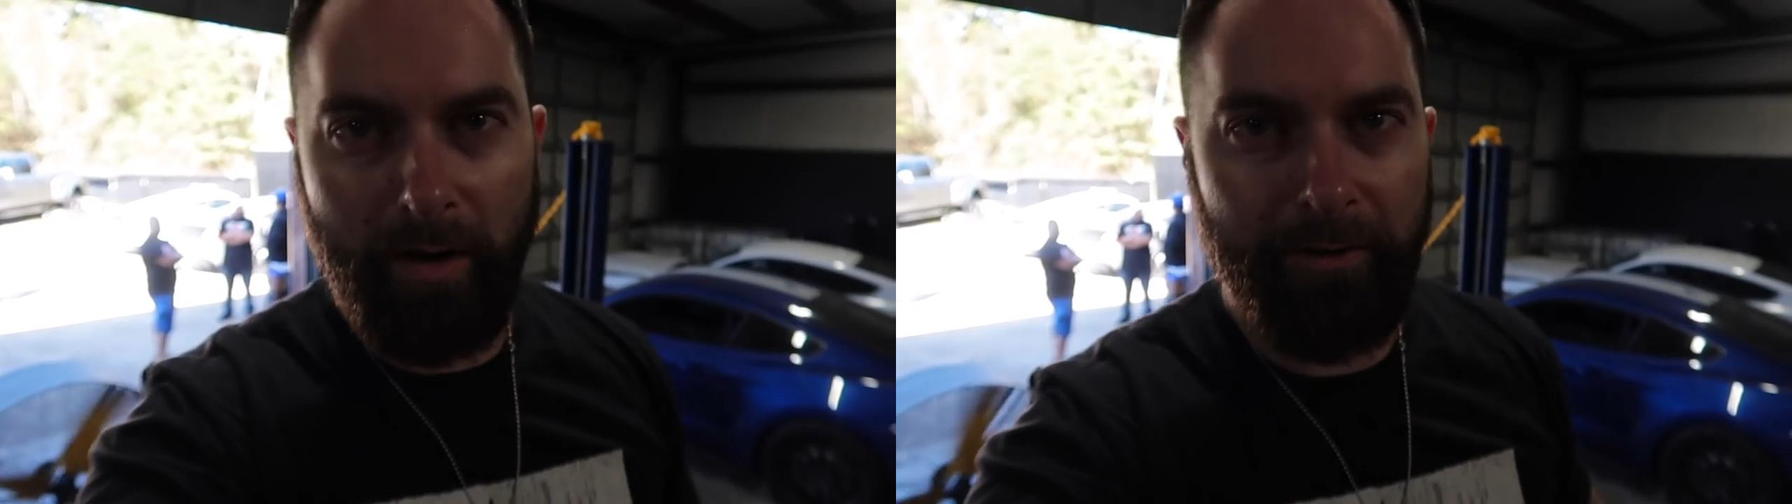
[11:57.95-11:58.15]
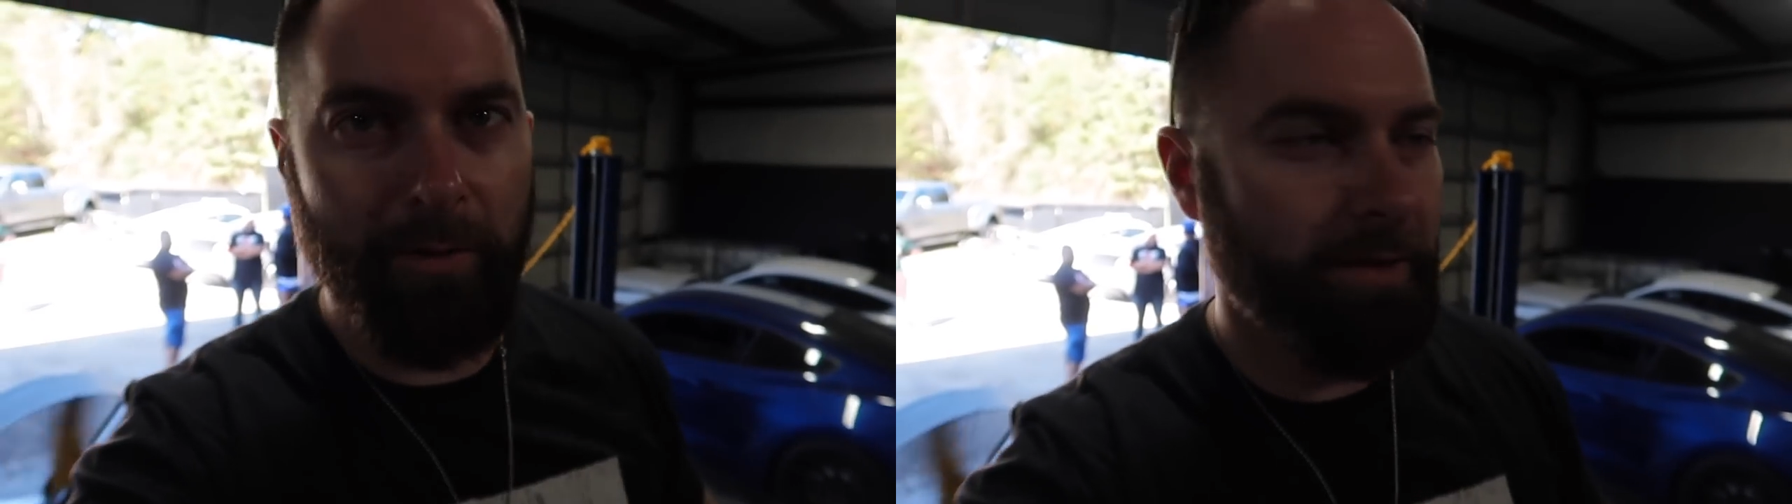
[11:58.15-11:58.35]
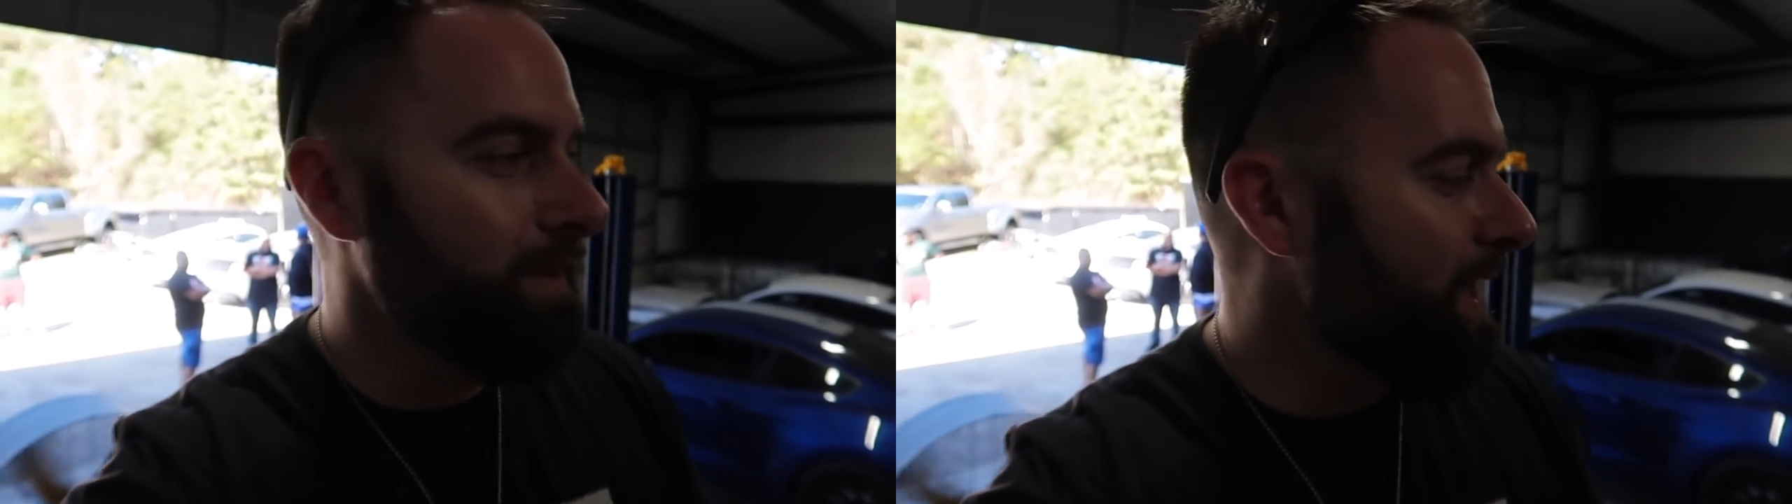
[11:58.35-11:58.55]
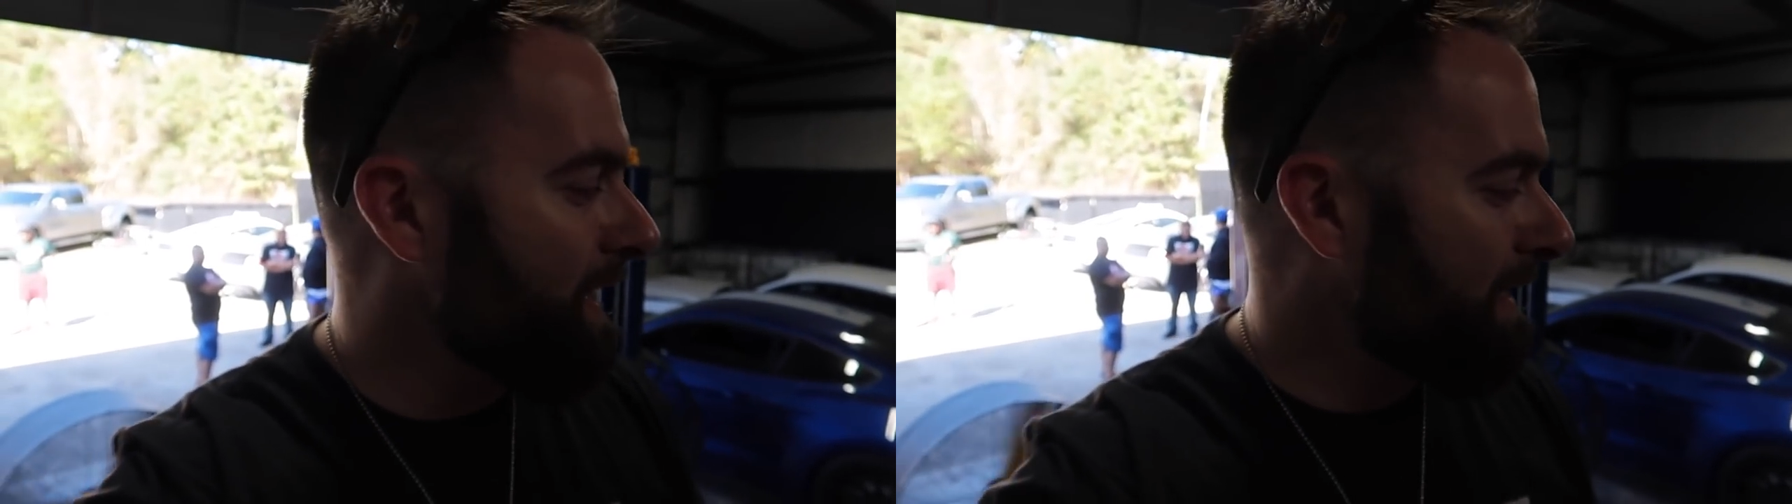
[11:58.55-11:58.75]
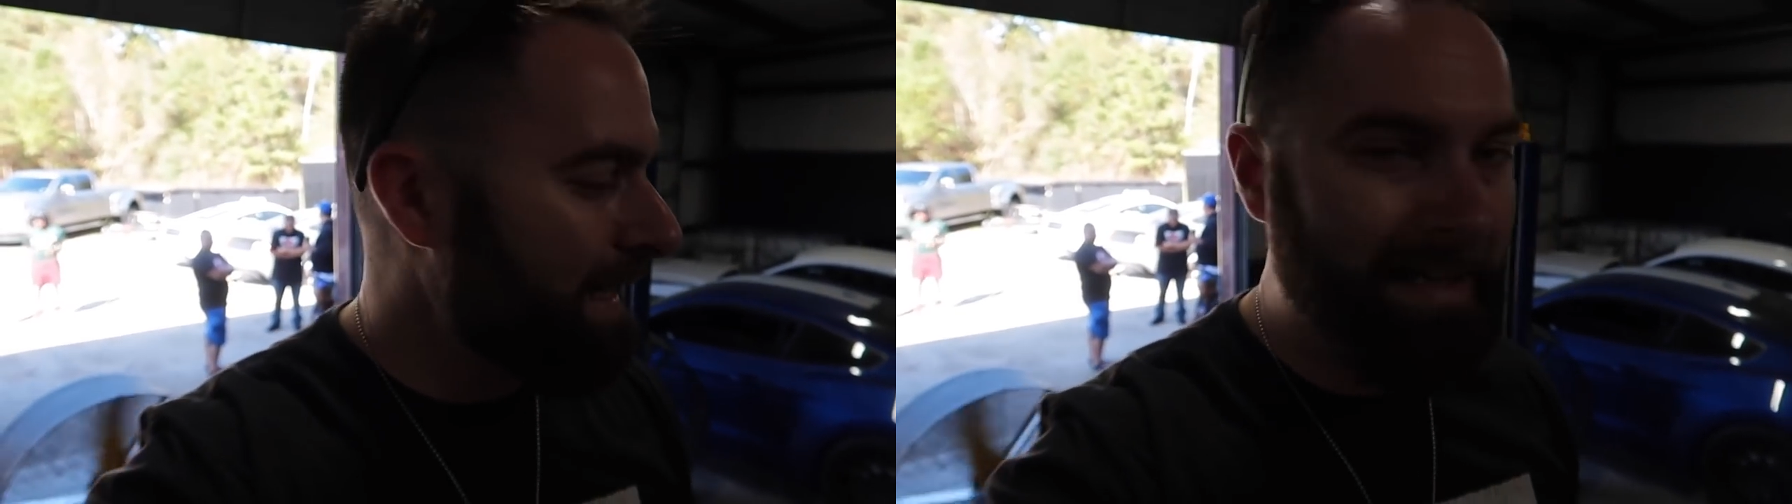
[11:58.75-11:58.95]
All right, so it did
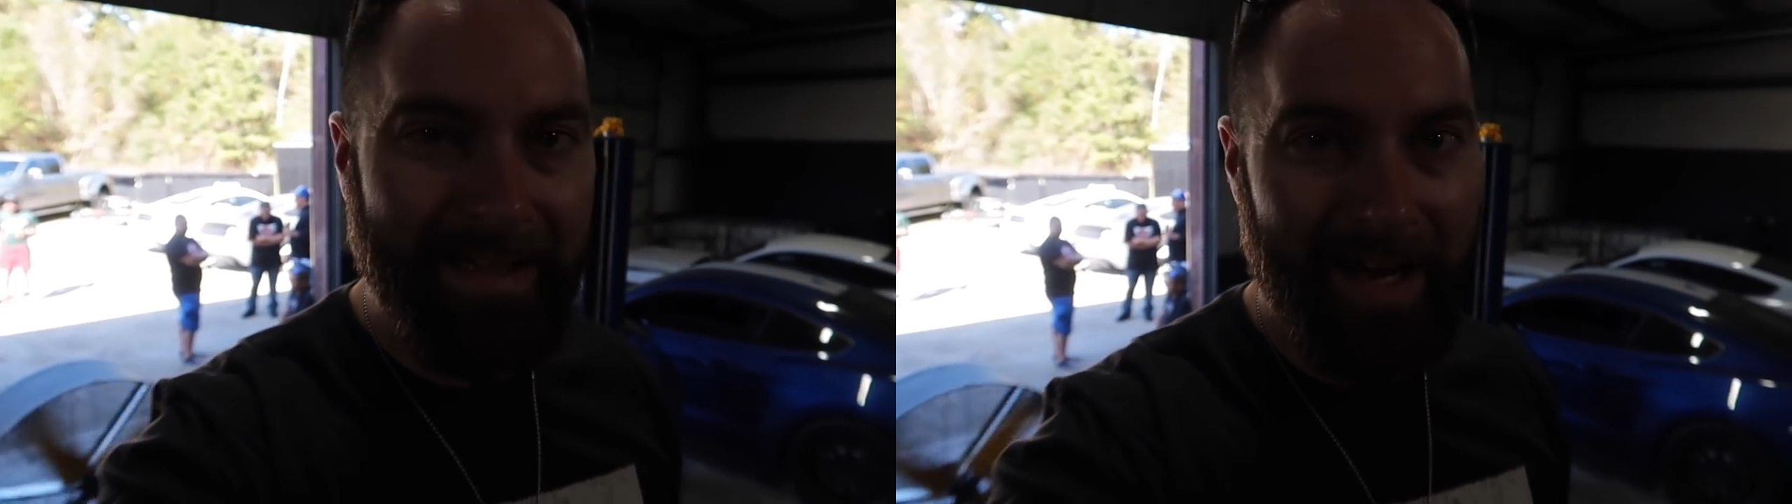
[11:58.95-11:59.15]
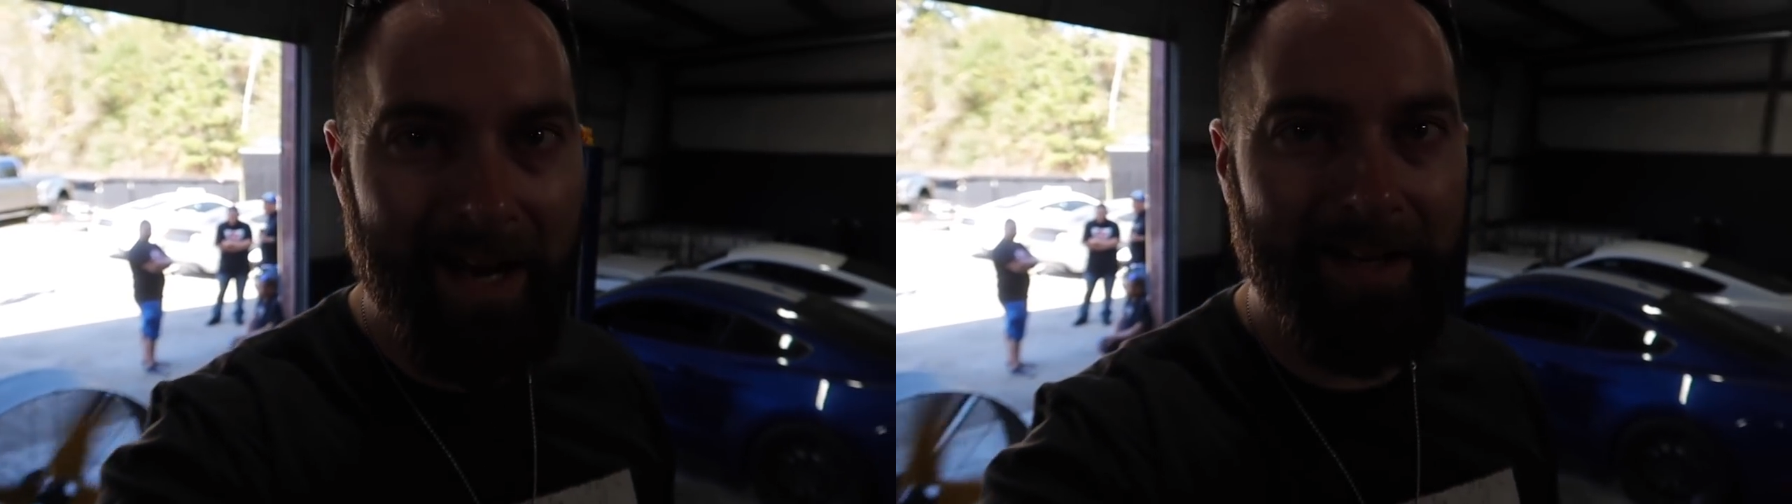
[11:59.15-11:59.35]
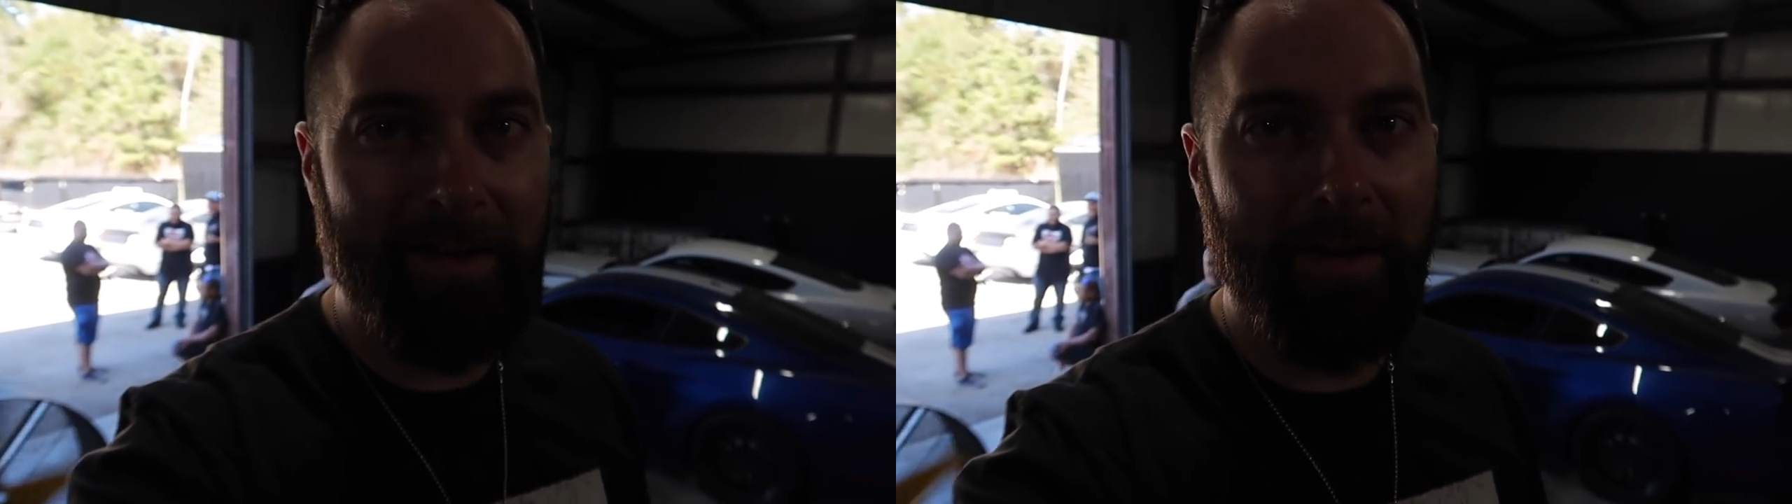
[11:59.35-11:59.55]
999